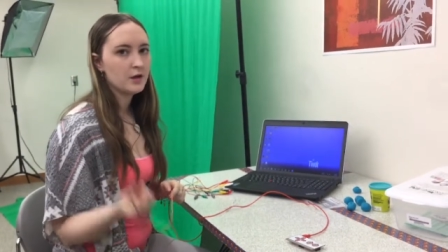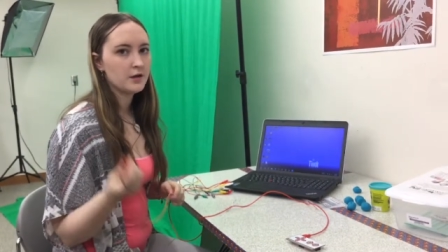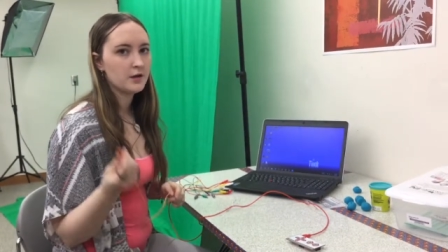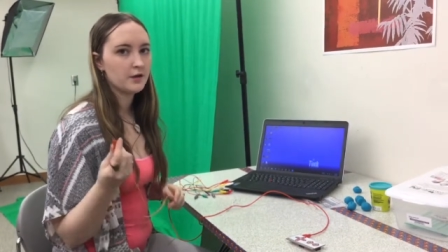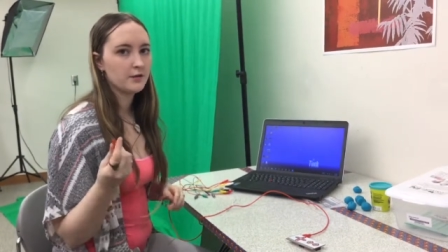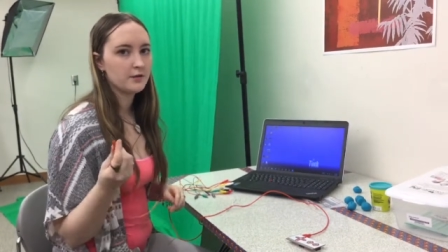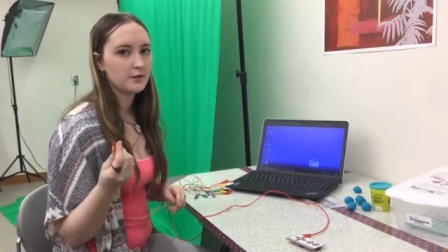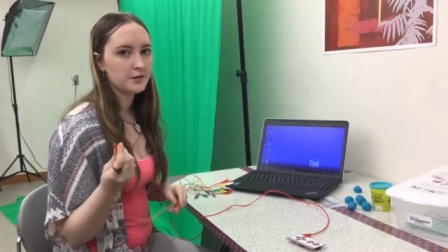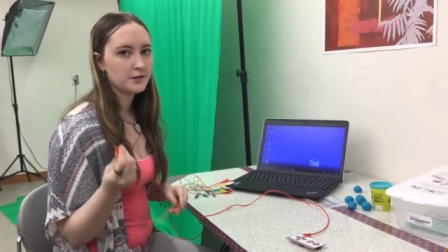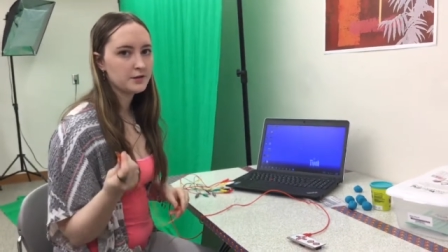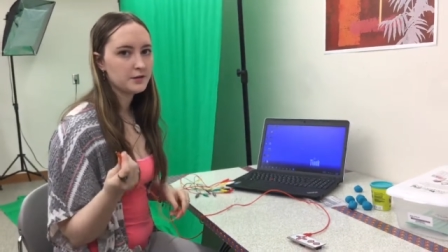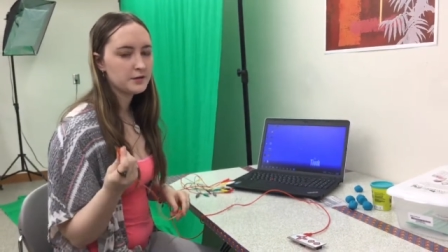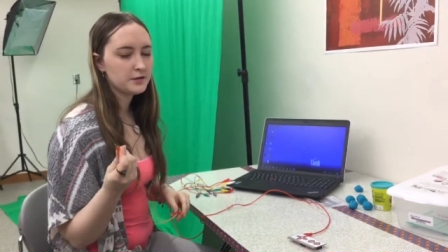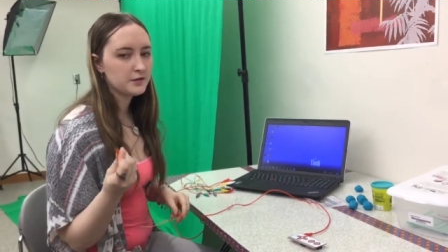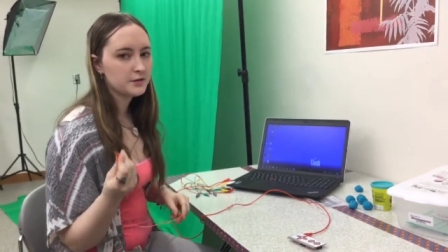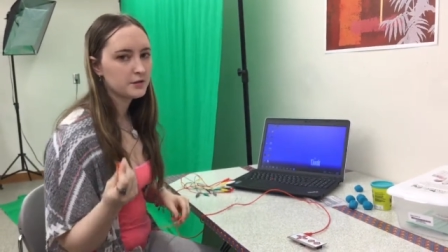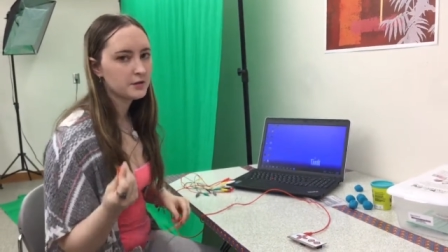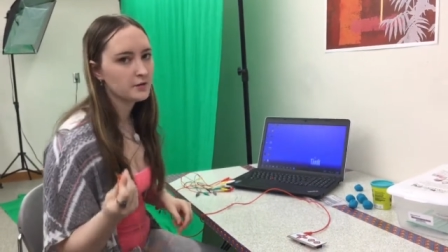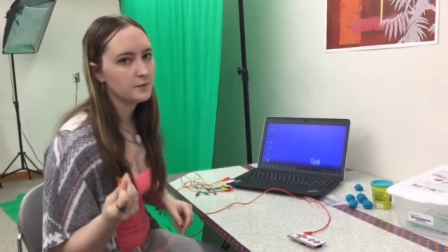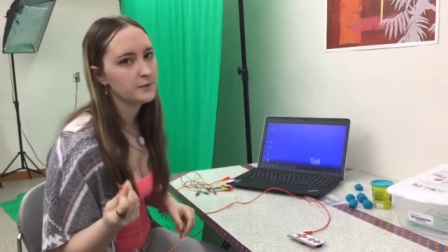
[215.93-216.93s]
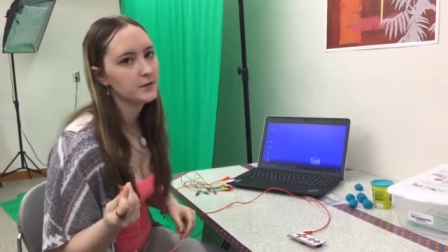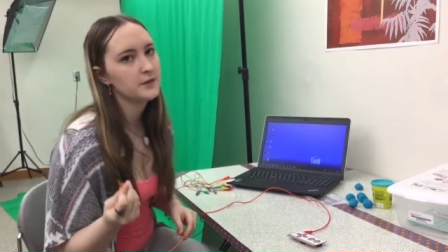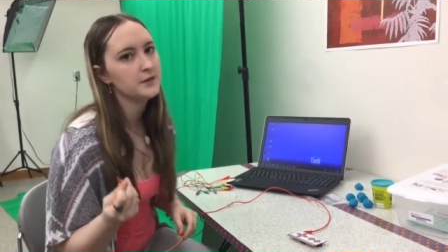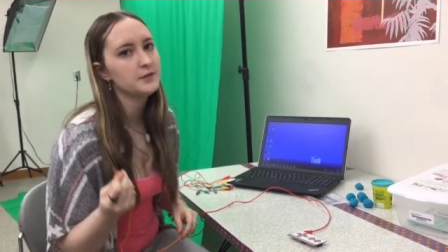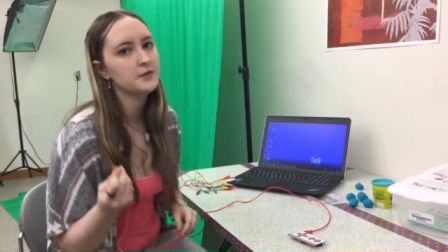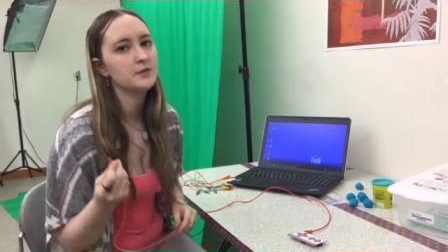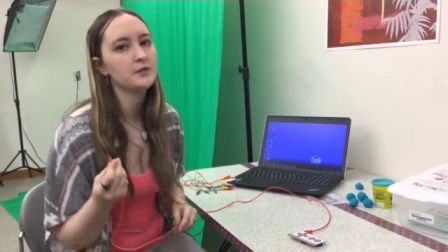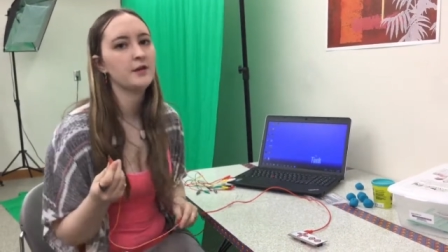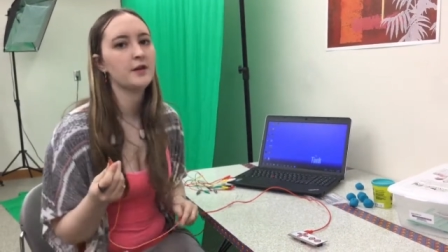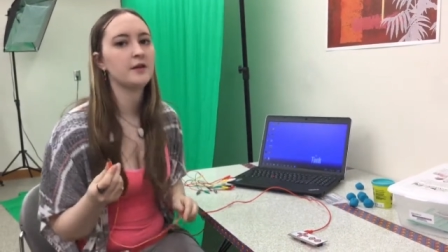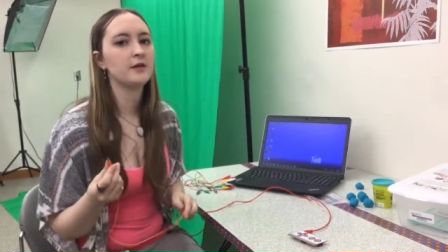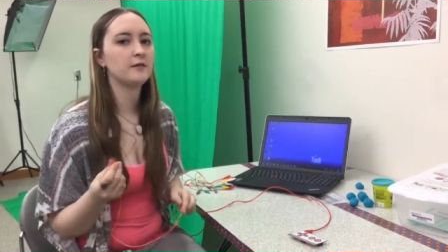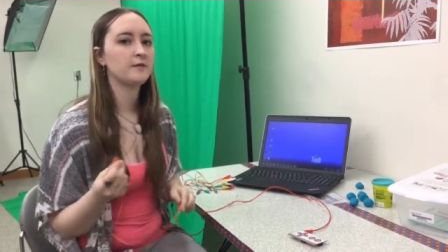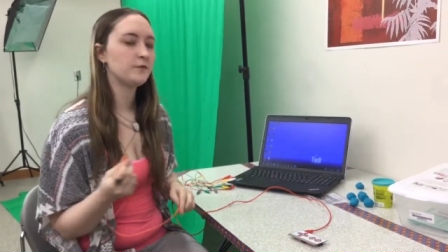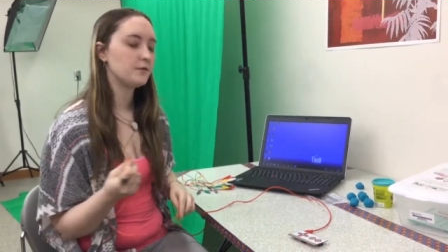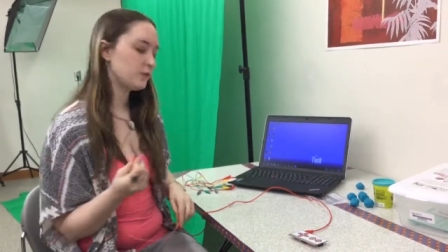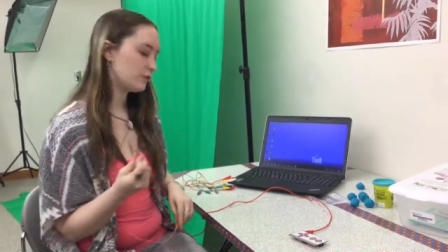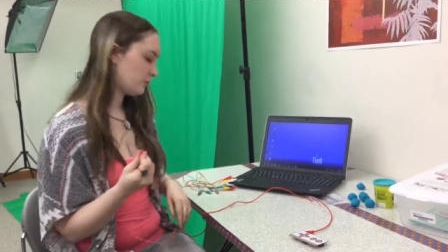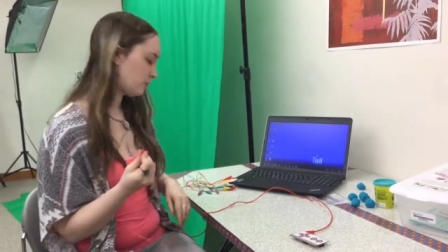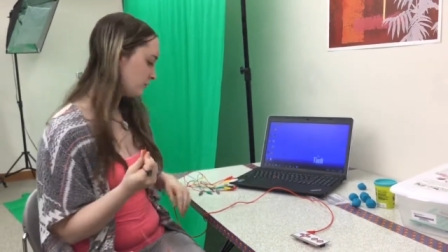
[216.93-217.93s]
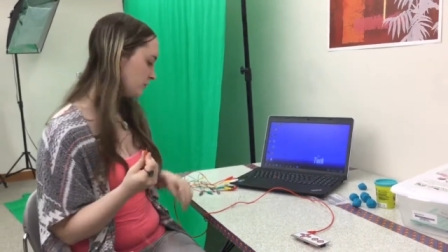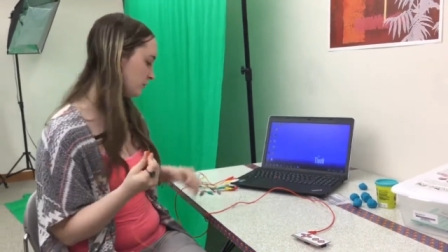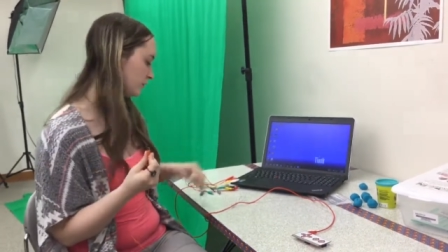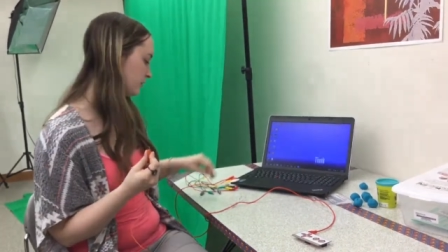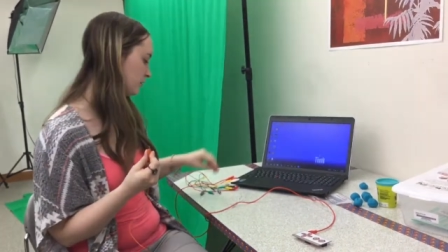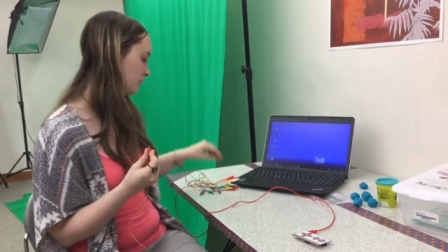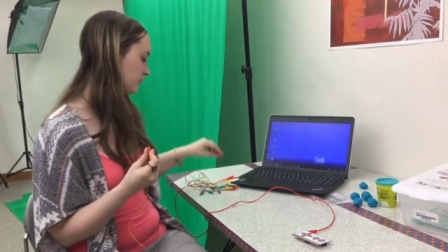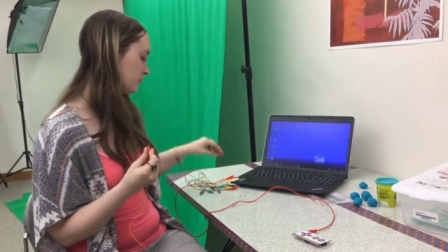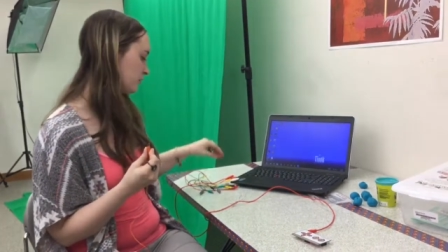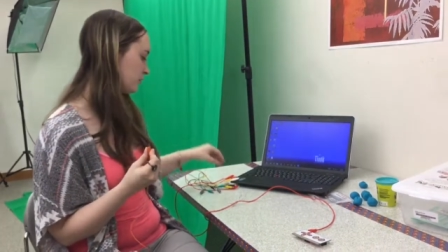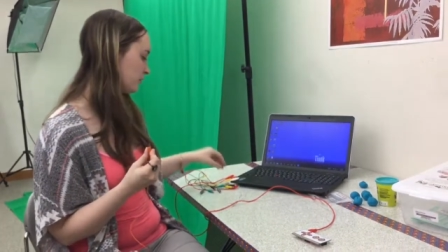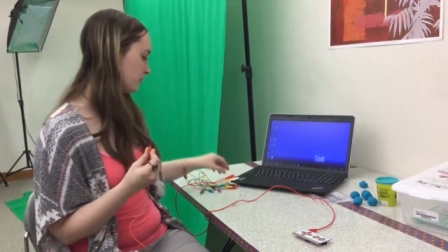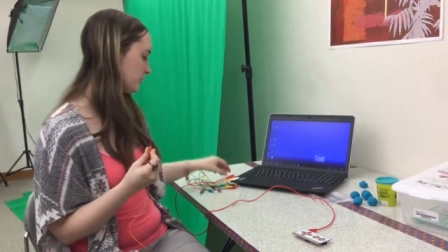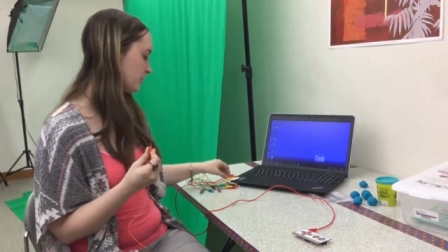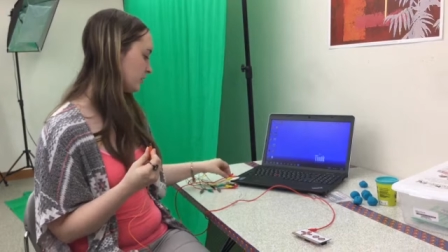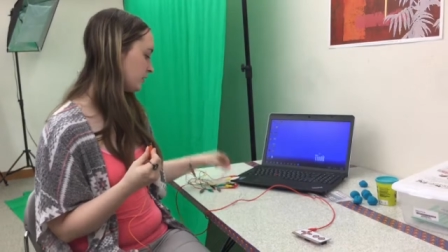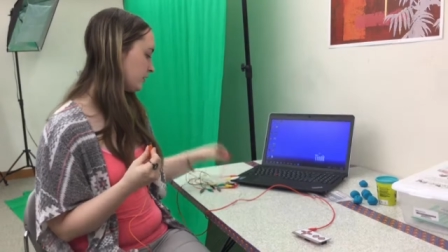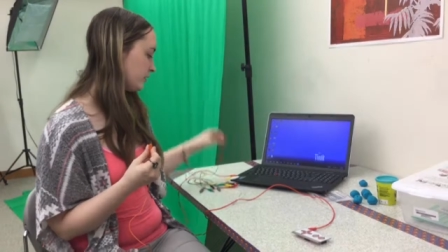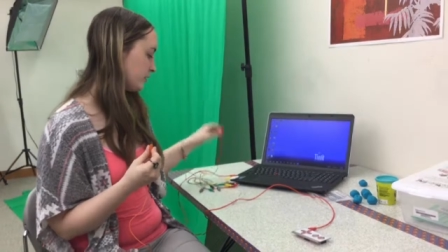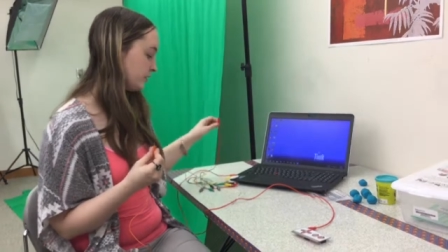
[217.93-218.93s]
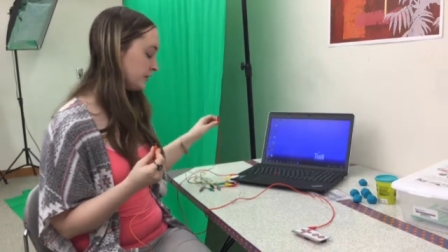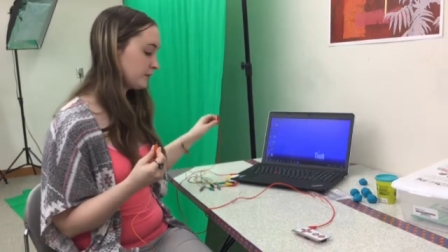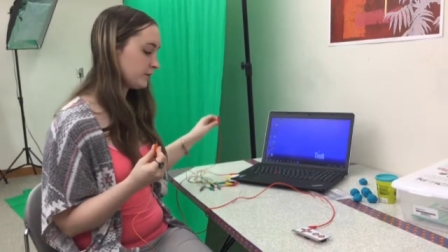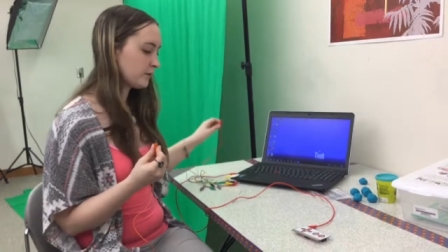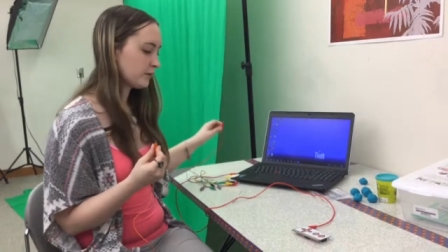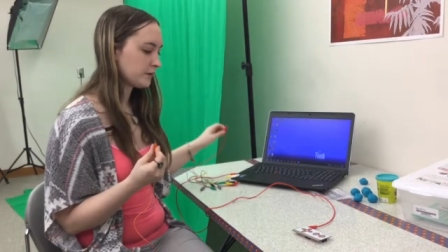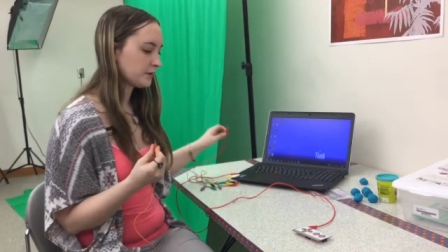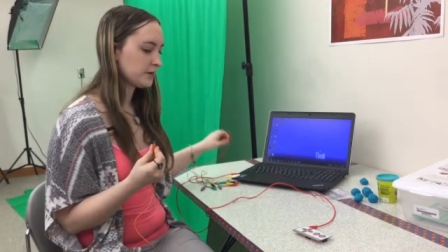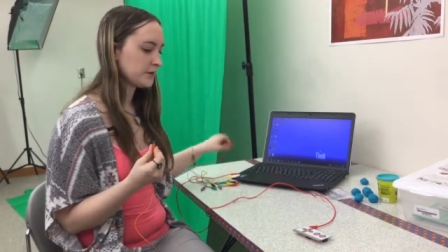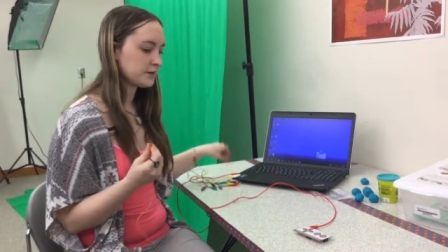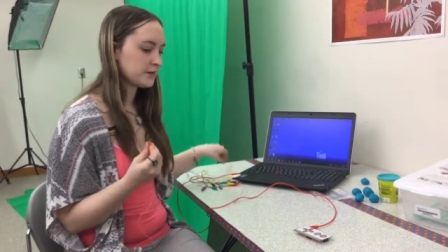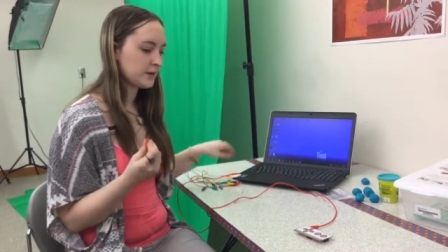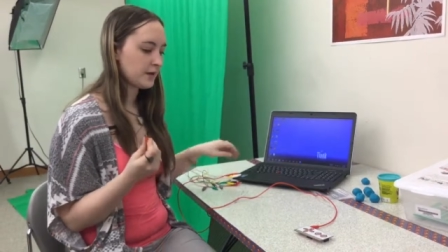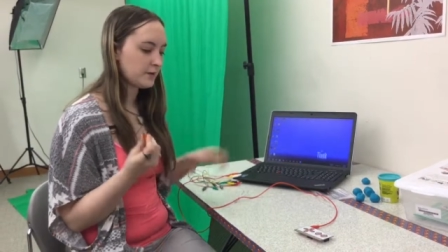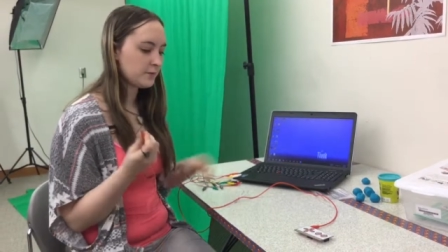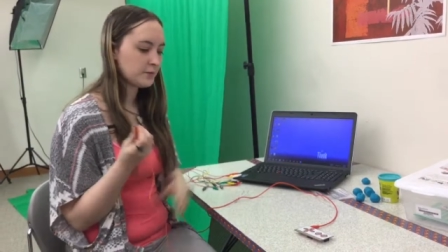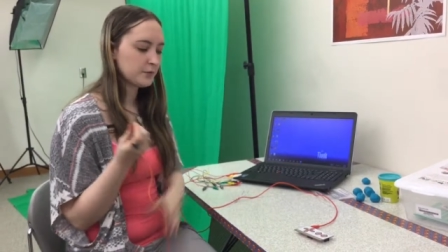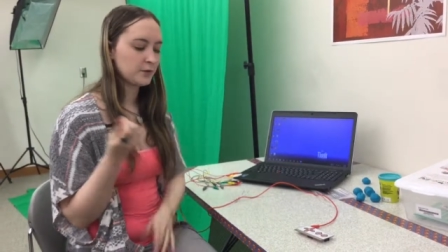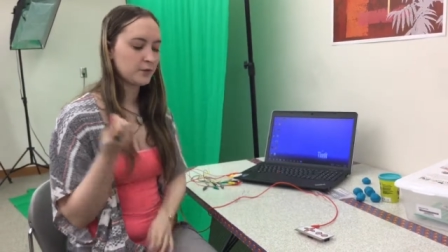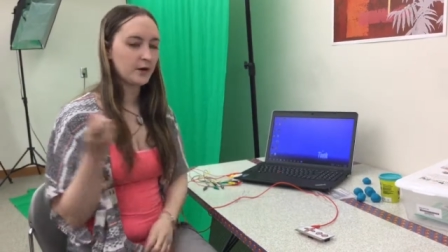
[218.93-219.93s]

Now this is going to be so that when you hook these up,